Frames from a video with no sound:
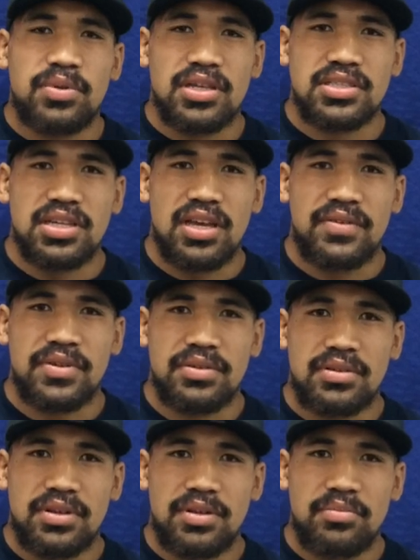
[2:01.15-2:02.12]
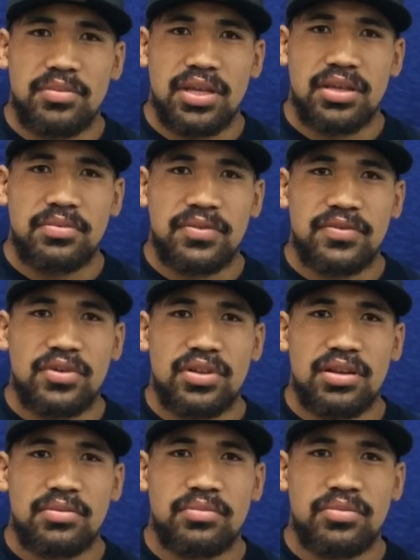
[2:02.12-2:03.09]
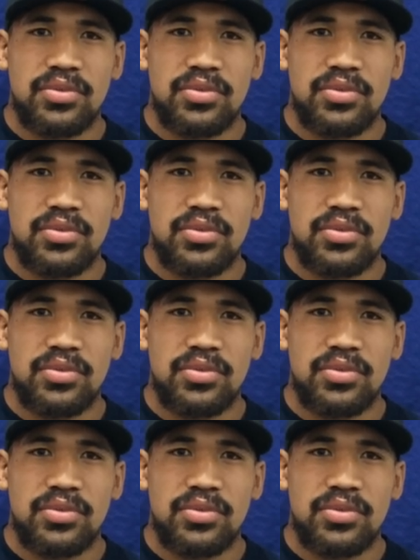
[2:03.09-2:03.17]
players that I haven't met before them.